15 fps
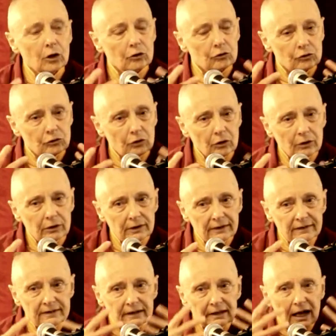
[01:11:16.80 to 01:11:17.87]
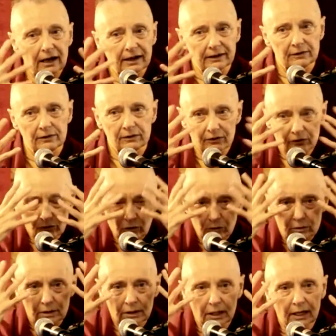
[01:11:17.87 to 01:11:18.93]
So this light, this
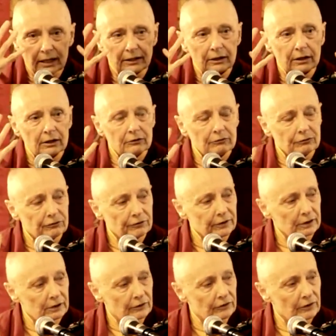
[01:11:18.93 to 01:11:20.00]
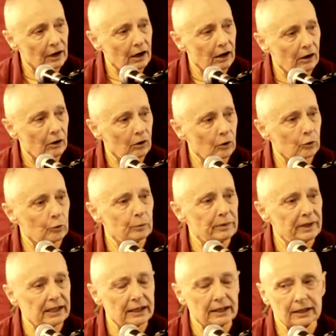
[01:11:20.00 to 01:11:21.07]
golden light, fills our whole
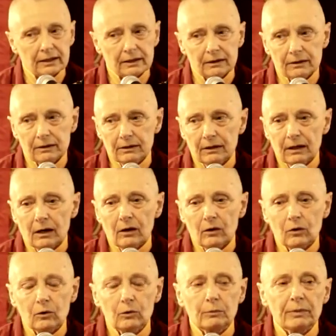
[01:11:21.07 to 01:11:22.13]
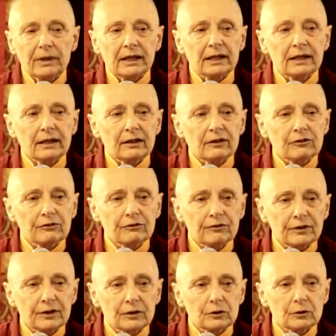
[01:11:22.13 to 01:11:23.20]
being. Our whole being is
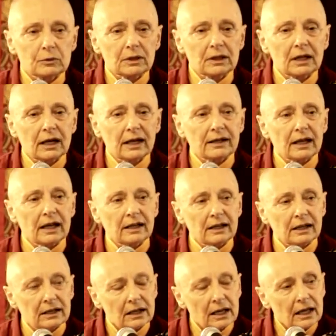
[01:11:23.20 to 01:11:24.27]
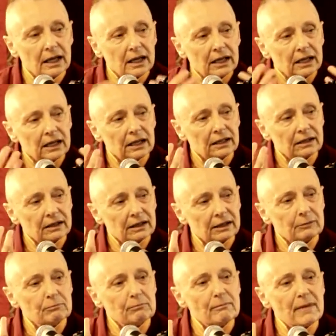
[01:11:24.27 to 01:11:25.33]
filled with light, and
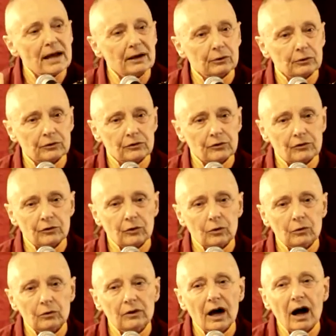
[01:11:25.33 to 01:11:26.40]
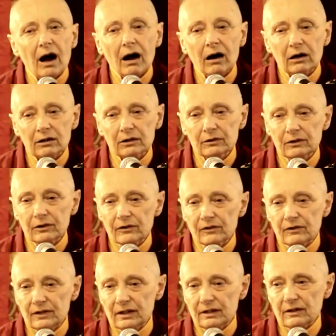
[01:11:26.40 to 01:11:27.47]
it melts all the
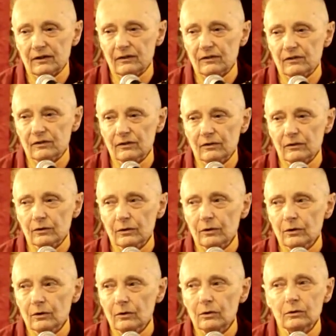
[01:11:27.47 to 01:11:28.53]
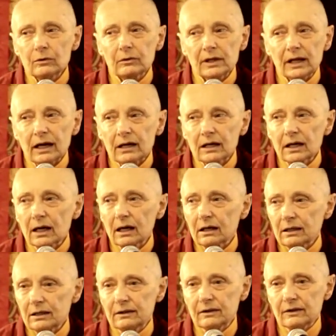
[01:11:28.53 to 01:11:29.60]
hardness in us, all the
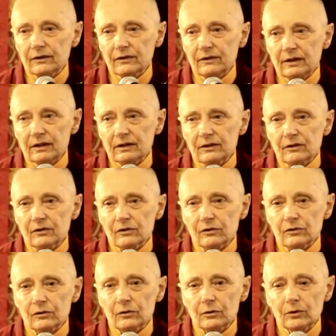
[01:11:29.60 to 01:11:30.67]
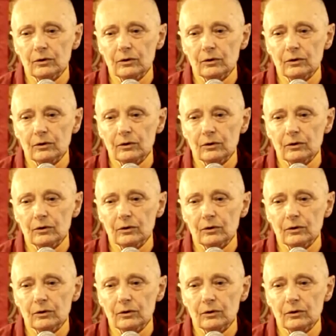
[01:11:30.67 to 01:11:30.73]
unkindness in us,